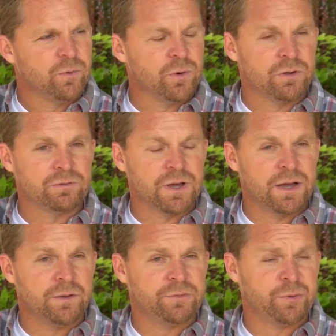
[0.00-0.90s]
Well,
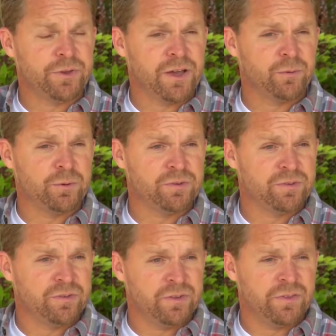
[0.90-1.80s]
uh, so Dad
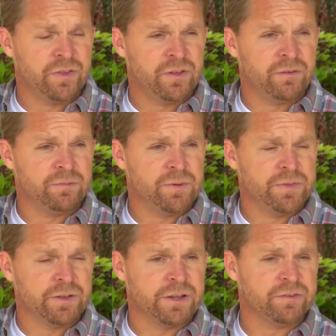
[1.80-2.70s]
was in the
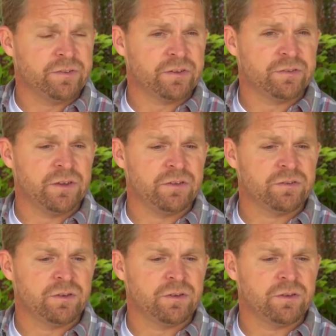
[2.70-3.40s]
in the late '60s